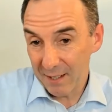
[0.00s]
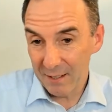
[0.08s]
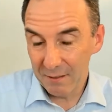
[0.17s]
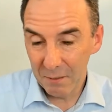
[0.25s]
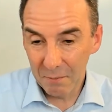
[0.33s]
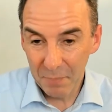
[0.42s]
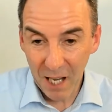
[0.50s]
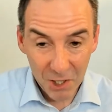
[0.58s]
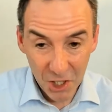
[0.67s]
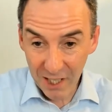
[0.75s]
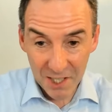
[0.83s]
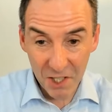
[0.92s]

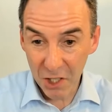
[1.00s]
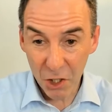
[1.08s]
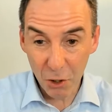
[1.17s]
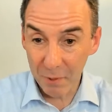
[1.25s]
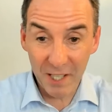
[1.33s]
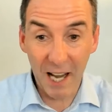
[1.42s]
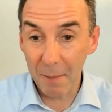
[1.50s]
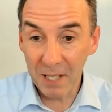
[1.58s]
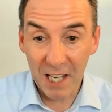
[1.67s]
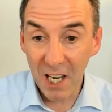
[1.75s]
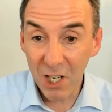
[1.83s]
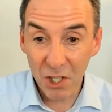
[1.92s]
blockchain is a distributed
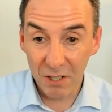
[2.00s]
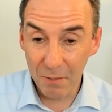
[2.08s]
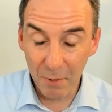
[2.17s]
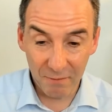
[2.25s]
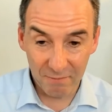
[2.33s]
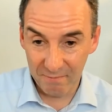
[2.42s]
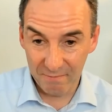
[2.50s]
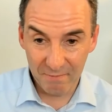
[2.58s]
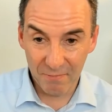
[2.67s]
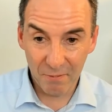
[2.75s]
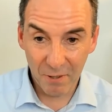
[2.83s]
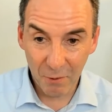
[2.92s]
application, to be
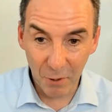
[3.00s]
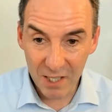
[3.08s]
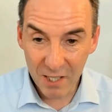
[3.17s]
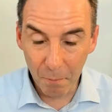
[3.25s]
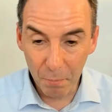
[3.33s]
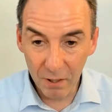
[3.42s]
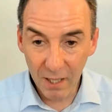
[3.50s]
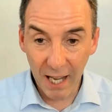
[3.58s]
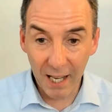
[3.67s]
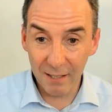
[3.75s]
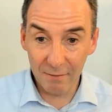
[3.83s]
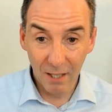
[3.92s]
quite simple.
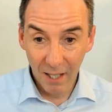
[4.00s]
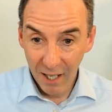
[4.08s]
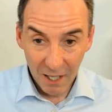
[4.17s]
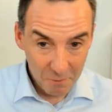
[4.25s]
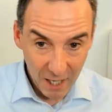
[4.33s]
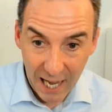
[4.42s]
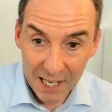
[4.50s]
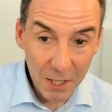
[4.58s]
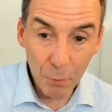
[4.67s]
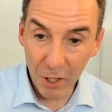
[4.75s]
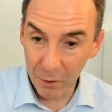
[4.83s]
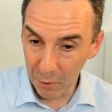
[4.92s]
And any
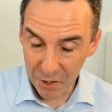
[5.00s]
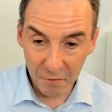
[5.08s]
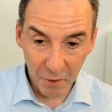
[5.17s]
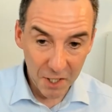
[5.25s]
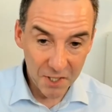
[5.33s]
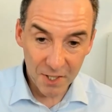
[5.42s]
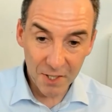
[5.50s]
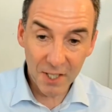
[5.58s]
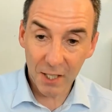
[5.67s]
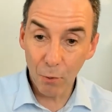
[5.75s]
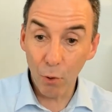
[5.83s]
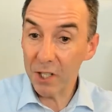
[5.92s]
one of those devices
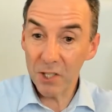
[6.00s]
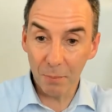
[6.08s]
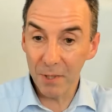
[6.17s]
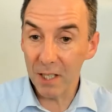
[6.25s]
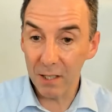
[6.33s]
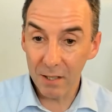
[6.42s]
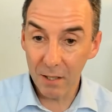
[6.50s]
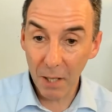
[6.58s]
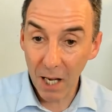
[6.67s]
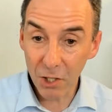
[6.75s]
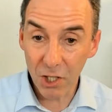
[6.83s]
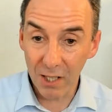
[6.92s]
can write something into the
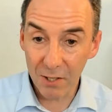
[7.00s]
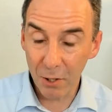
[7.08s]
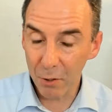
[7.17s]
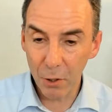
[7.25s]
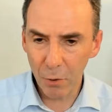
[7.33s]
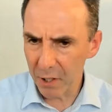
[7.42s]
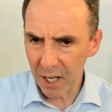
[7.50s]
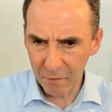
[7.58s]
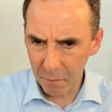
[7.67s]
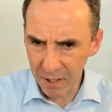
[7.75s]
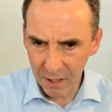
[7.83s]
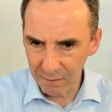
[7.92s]
blockchain. So you don't have
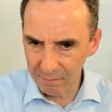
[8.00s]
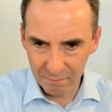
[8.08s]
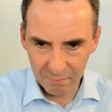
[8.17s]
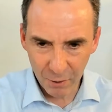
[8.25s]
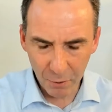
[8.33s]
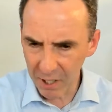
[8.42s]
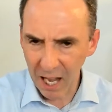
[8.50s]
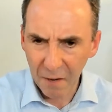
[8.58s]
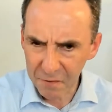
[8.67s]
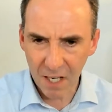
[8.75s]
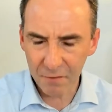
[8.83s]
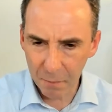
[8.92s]

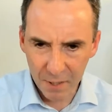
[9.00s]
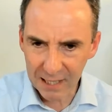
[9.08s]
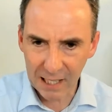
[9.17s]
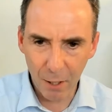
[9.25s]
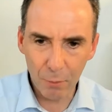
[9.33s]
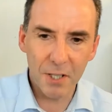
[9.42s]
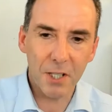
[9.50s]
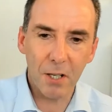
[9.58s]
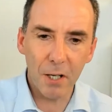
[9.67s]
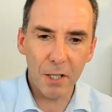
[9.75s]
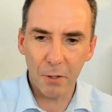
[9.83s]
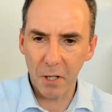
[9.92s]
to have the big cloud in the sky.
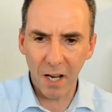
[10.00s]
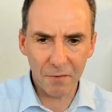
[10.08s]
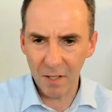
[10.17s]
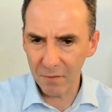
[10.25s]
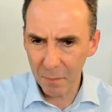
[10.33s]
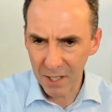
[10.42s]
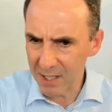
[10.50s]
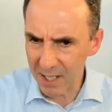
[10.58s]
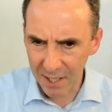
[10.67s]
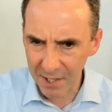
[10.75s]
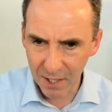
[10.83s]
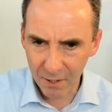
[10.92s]
You don't have to have the big
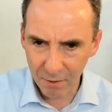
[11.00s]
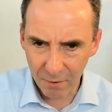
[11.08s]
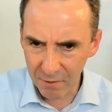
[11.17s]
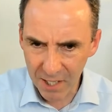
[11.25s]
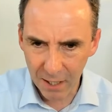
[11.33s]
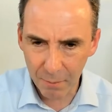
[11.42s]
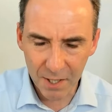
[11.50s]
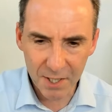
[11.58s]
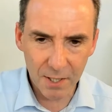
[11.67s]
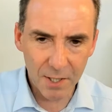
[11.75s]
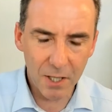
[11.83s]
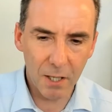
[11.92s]
data center or database in
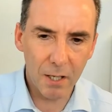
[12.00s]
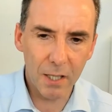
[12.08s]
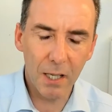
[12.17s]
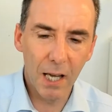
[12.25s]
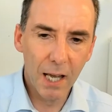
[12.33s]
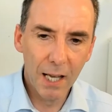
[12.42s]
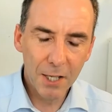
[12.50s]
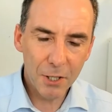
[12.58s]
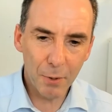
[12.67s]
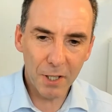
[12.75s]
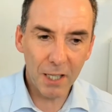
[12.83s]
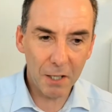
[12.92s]
the sky. So
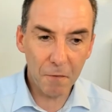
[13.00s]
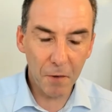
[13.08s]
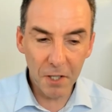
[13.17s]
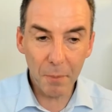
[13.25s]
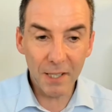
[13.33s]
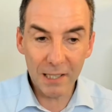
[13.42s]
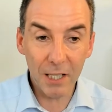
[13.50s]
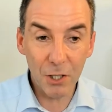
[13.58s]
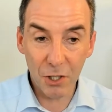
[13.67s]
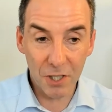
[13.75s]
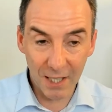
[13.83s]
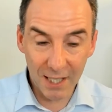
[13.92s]
it fundamentally
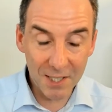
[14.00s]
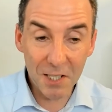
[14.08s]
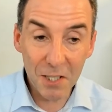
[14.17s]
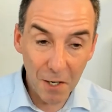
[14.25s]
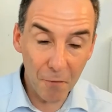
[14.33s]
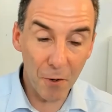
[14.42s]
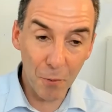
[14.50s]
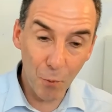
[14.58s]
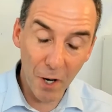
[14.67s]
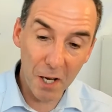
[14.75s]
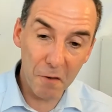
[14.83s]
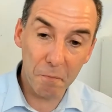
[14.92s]
it's a different
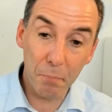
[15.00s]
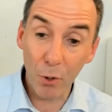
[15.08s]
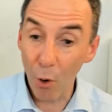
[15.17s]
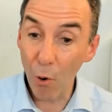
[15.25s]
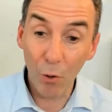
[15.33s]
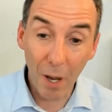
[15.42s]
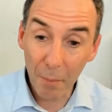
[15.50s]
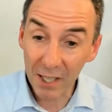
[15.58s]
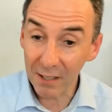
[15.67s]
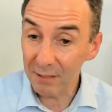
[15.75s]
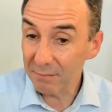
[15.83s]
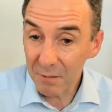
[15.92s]
way of programming,
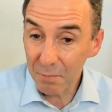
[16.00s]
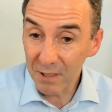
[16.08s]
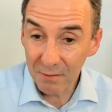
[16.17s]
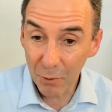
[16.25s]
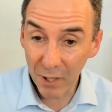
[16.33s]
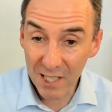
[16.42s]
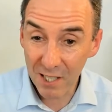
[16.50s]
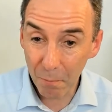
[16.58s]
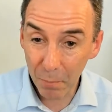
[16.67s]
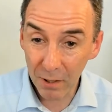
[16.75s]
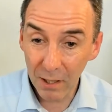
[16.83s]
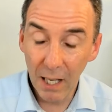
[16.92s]
quite
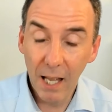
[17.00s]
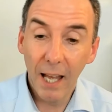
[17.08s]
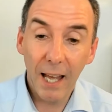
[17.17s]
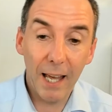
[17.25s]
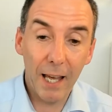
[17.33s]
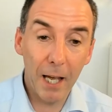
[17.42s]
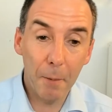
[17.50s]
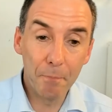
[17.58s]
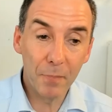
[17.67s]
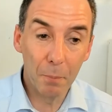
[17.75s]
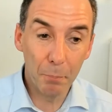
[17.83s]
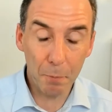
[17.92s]
simple.
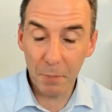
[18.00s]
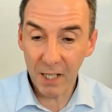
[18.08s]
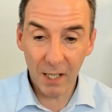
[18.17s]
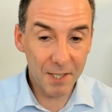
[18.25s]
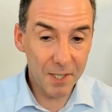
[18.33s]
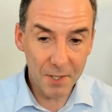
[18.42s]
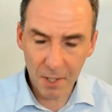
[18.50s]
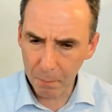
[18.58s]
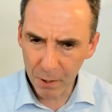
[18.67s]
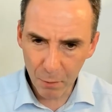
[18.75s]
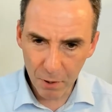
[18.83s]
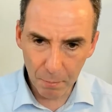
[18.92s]
But because it's
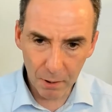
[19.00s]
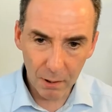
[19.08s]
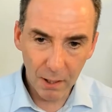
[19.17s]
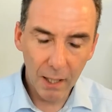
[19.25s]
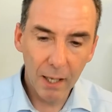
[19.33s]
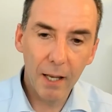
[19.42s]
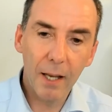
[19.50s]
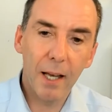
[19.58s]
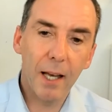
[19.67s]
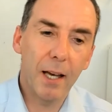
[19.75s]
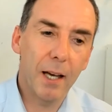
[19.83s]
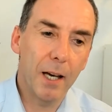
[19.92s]
immutable,
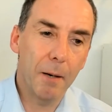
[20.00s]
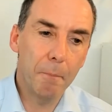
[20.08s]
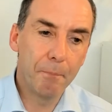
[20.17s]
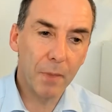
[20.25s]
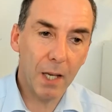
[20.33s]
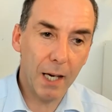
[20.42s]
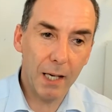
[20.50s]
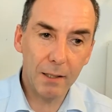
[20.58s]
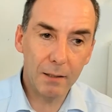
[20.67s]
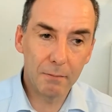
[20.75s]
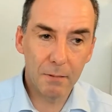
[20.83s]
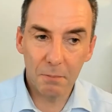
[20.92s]
and
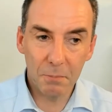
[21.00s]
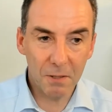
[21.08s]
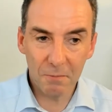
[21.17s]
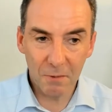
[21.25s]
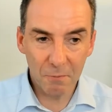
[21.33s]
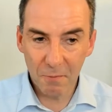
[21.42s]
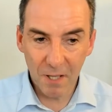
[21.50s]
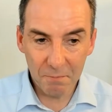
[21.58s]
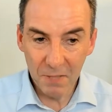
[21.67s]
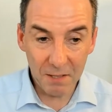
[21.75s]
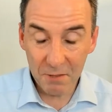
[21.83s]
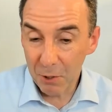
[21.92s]

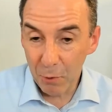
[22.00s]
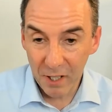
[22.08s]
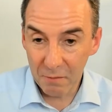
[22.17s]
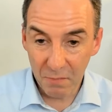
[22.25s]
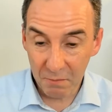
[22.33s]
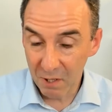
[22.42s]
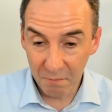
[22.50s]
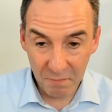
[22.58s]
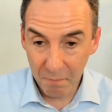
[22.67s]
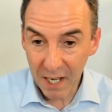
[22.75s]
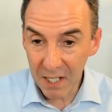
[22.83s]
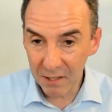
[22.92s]
it's
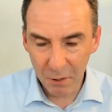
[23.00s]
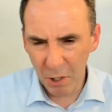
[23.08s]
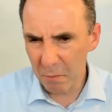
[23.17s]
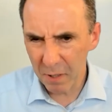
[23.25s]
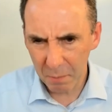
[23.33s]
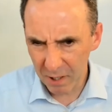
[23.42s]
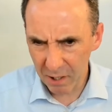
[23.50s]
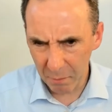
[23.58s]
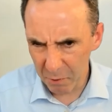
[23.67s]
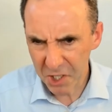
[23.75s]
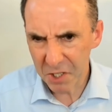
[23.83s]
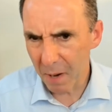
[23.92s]
many of you hear people talking about
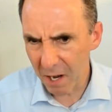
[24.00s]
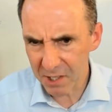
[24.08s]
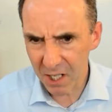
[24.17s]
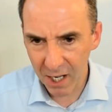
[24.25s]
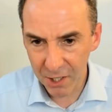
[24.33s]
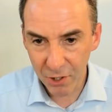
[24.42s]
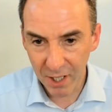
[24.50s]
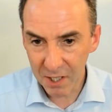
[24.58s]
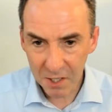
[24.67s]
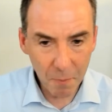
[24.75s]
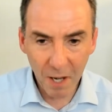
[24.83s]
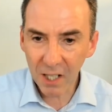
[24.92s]
smart contracts.
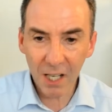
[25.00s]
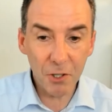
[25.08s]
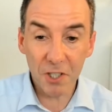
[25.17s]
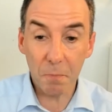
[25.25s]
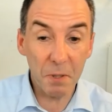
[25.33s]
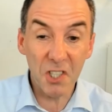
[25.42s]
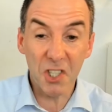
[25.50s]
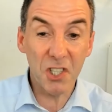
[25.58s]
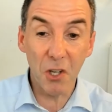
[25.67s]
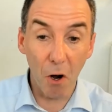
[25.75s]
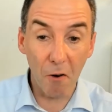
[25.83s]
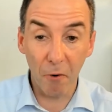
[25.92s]
Smart contracts is a piece of
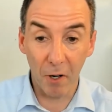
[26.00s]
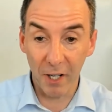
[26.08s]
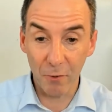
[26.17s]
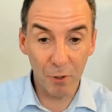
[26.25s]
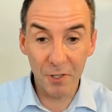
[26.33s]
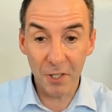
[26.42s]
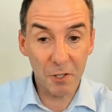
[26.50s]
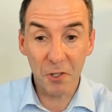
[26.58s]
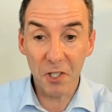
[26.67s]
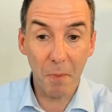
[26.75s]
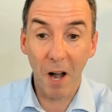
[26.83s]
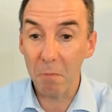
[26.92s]
software that runs on your
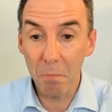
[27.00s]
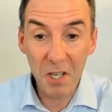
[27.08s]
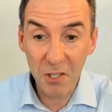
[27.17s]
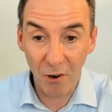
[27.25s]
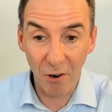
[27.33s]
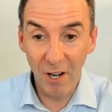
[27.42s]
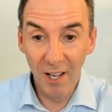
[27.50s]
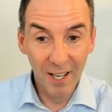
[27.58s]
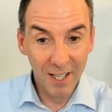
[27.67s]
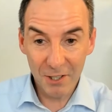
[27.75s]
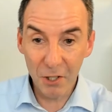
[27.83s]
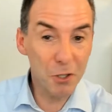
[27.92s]
smart meter
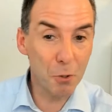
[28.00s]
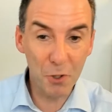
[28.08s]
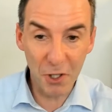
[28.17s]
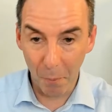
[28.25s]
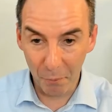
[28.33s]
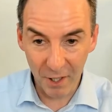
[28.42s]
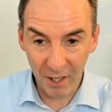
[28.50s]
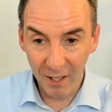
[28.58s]
to do something,